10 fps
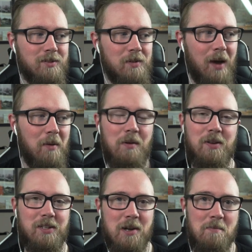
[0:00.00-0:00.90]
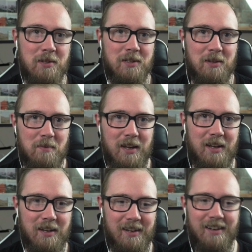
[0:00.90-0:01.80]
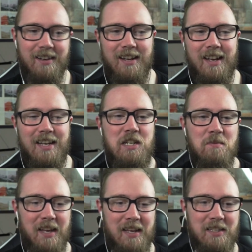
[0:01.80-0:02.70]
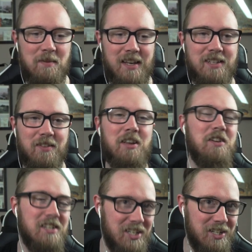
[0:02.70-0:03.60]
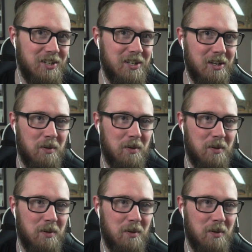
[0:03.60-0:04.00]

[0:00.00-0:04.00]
all that well because the numbers are a bit intimidating to me, so I usually just use the other